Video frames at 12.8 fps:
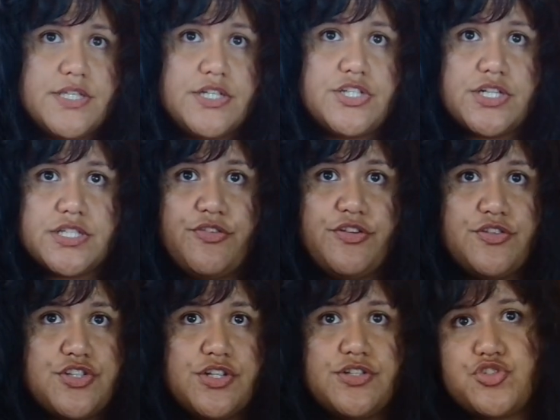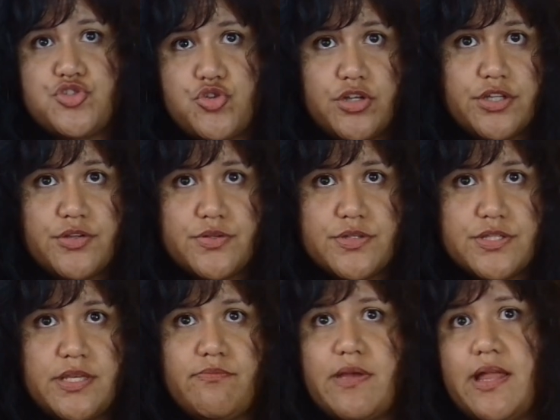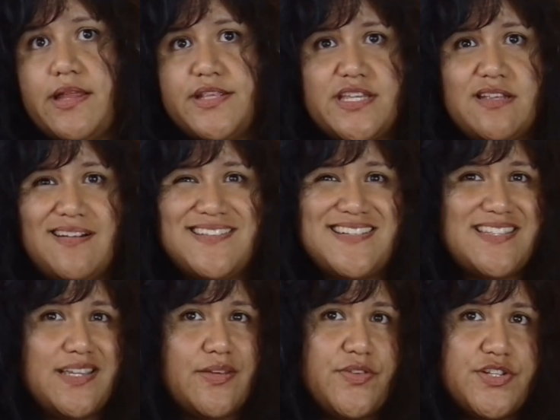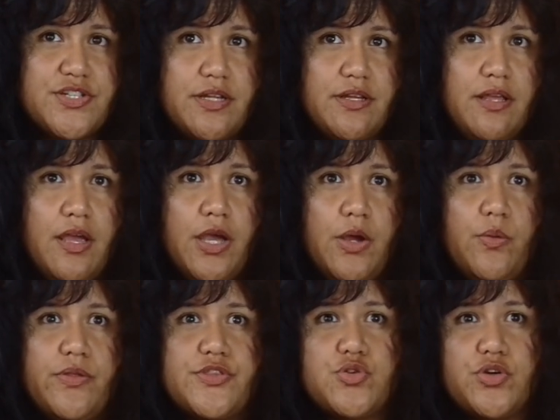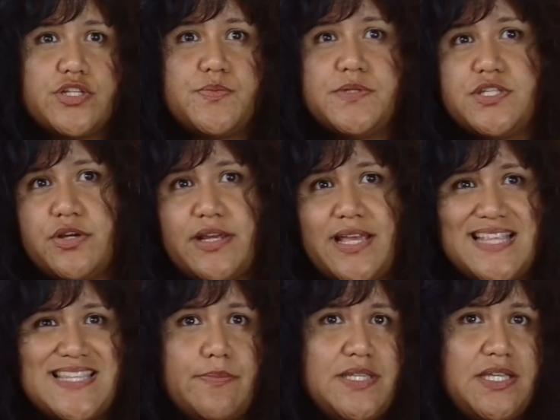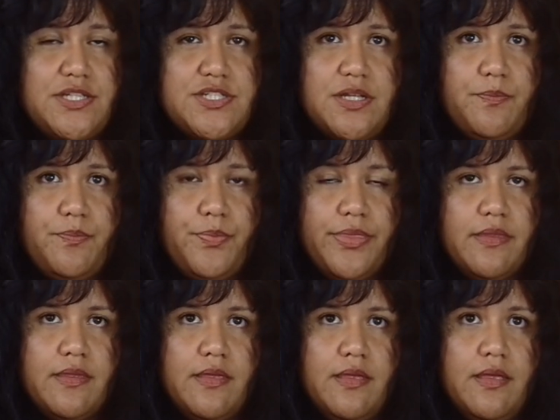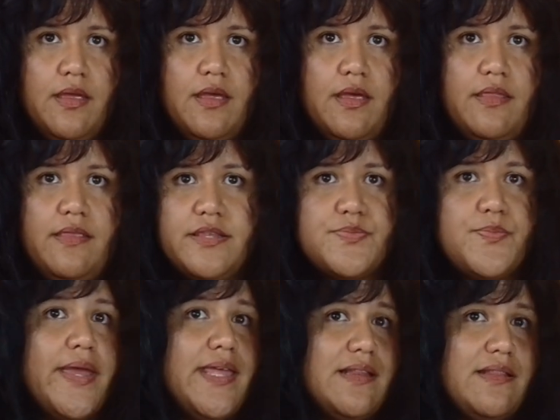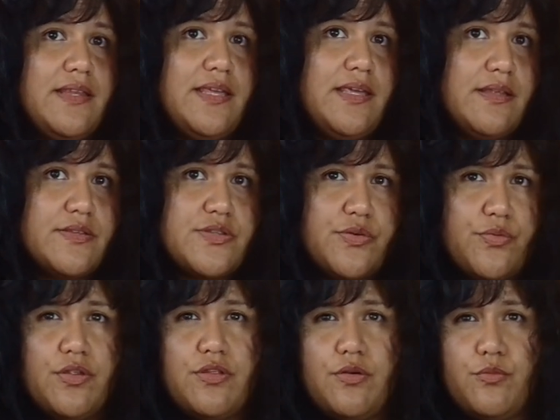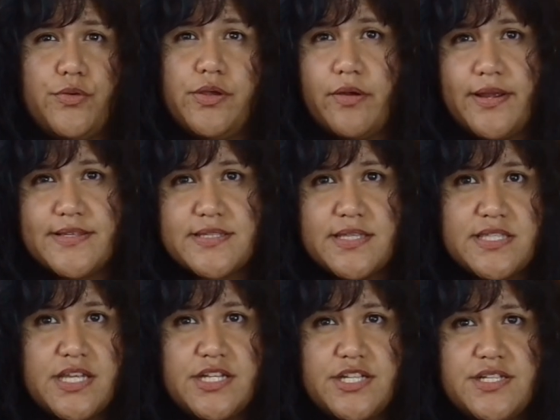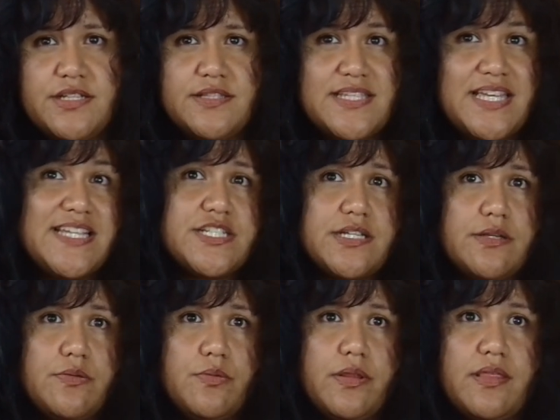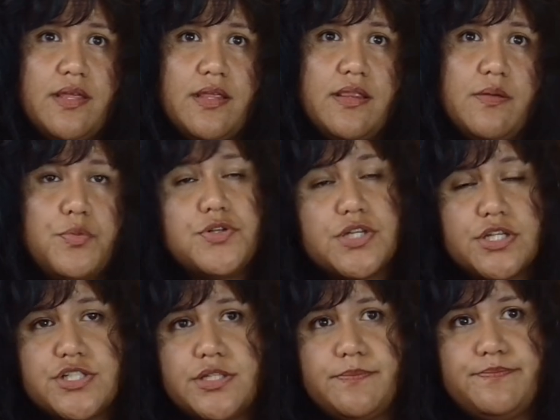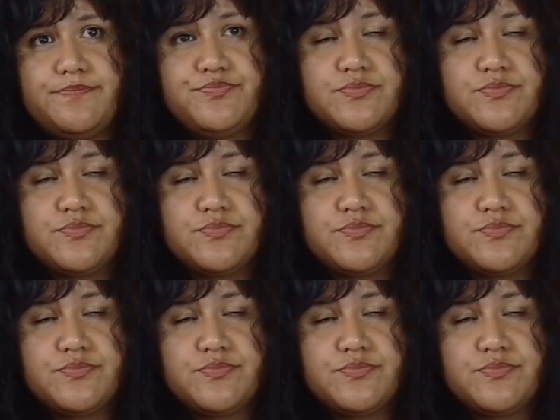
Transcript: suggests future struggles in balancing artistic vision with source material adaptation. This might lead to further rewrites and tension within the production.